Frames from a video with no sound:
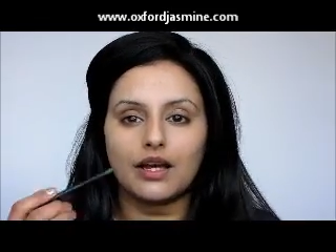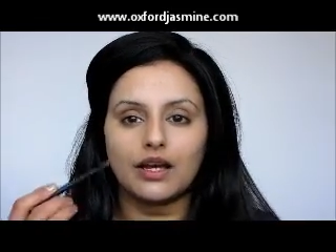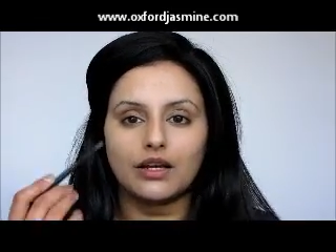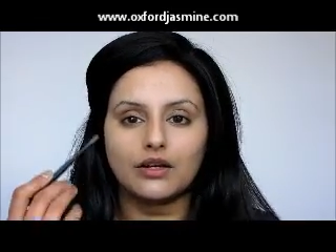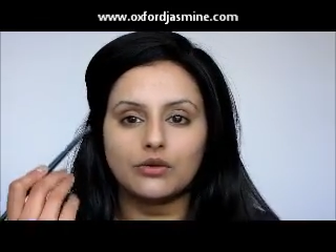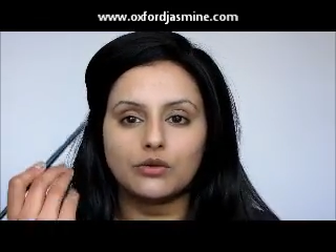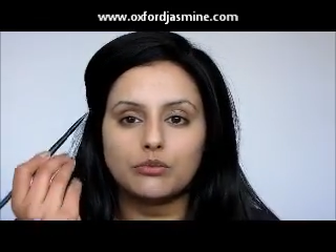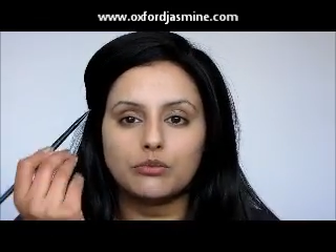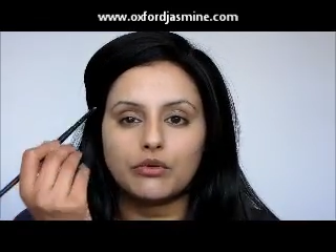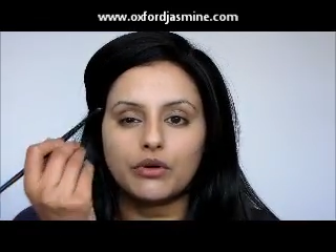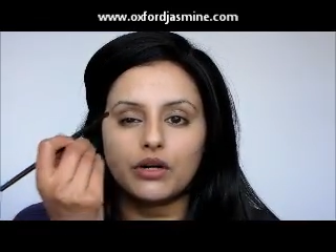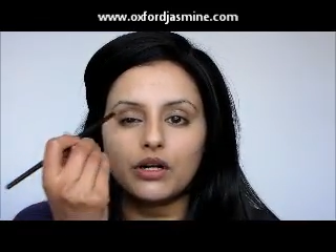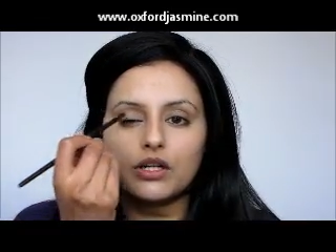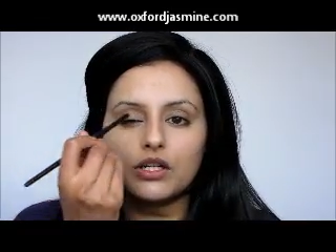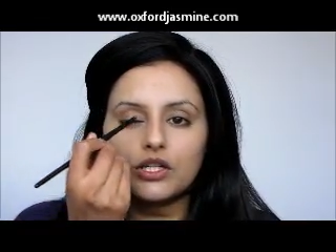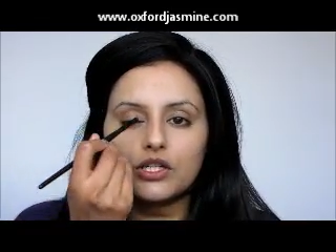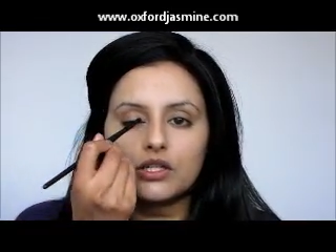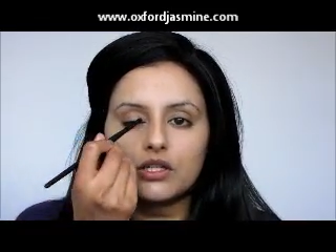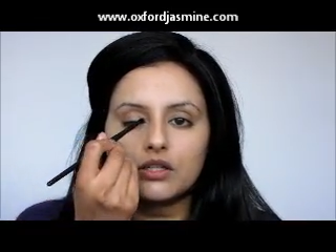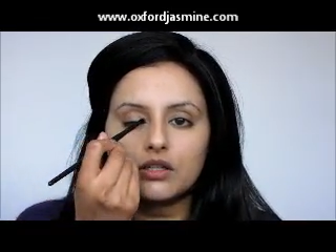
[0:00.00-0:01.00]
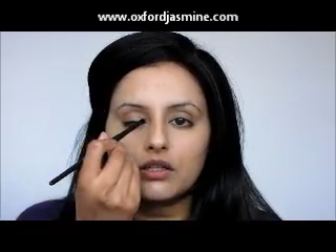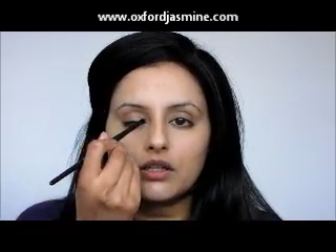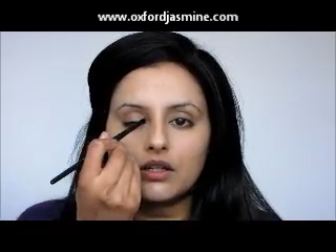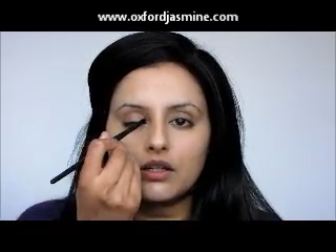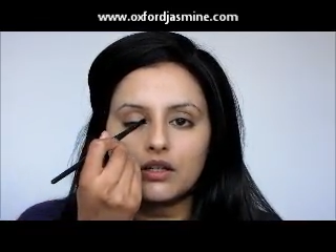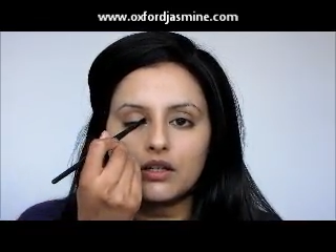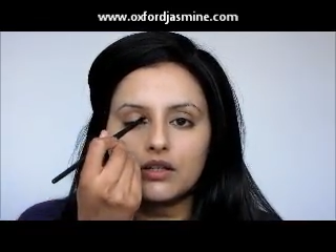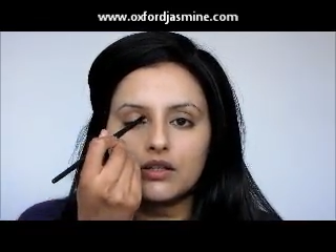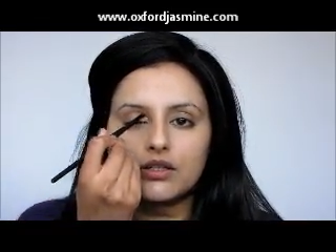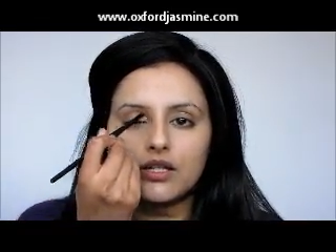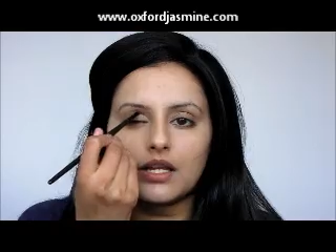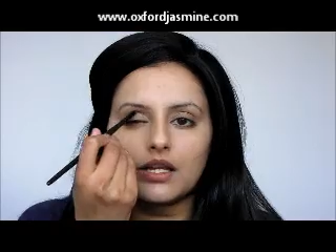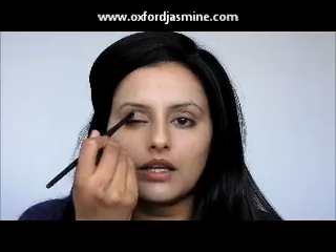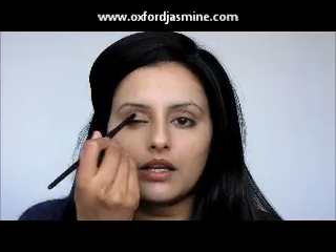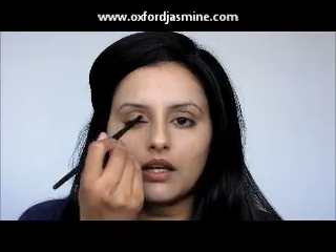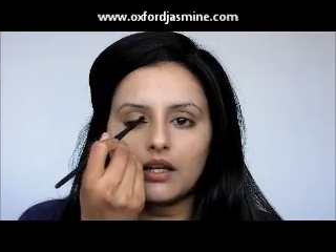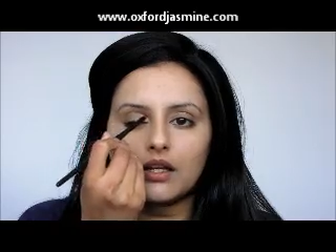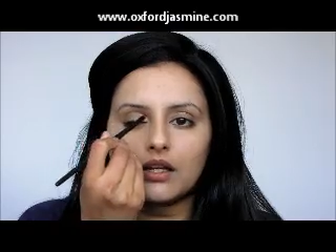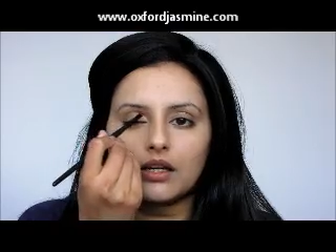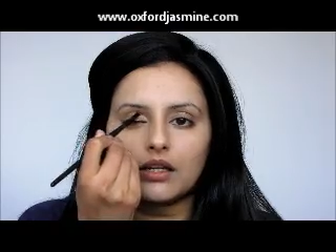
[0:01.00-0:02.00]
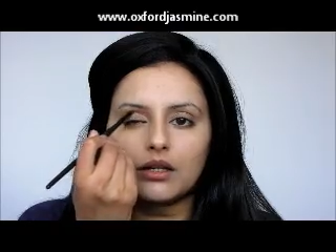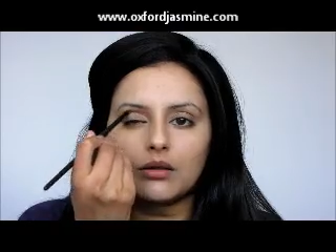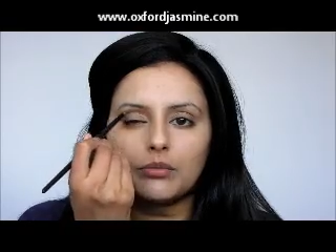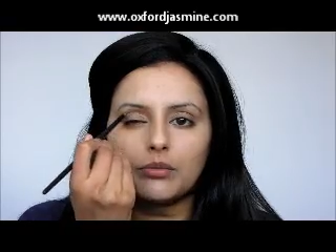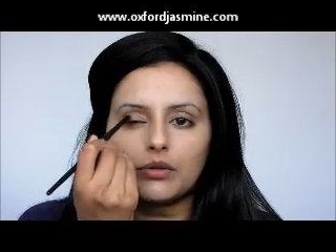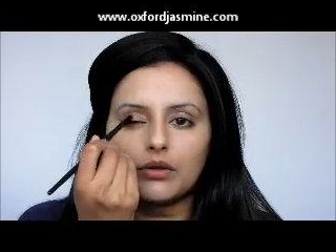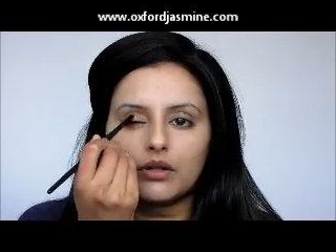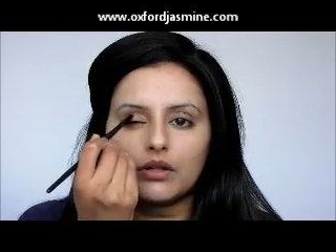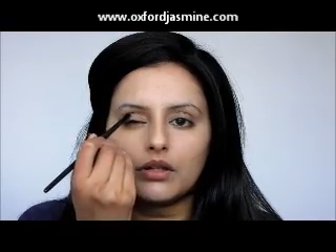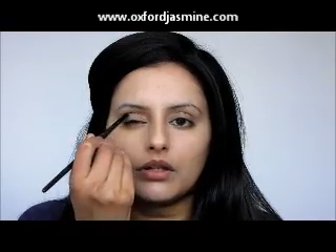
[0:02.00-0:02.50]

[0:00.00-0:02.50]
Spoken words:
angled brush. I'm going to take it up